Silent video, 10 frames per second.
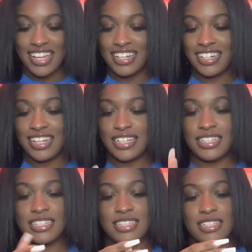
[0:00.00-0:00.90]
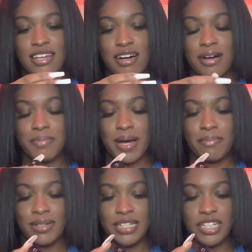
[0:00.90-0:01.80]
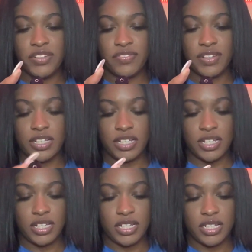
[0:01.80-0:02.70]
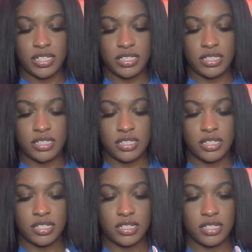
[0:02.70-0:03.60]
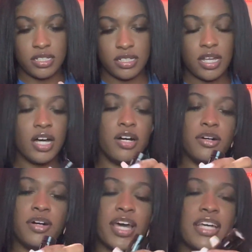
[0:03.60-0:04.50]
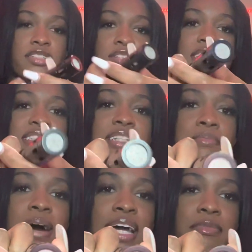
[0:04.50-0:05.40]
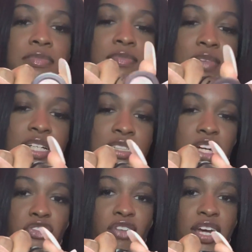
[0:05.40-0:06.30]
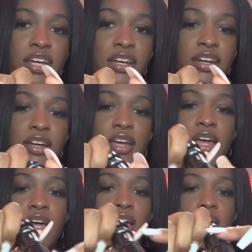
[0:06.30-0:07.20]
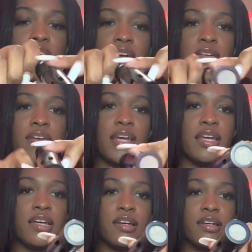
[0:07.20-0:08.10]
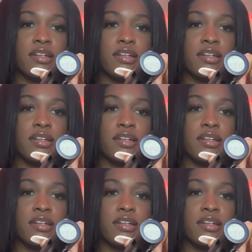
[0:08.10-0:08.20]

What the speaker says: This I believe is. Oh, okay. So this is the mic itself right here. Right here.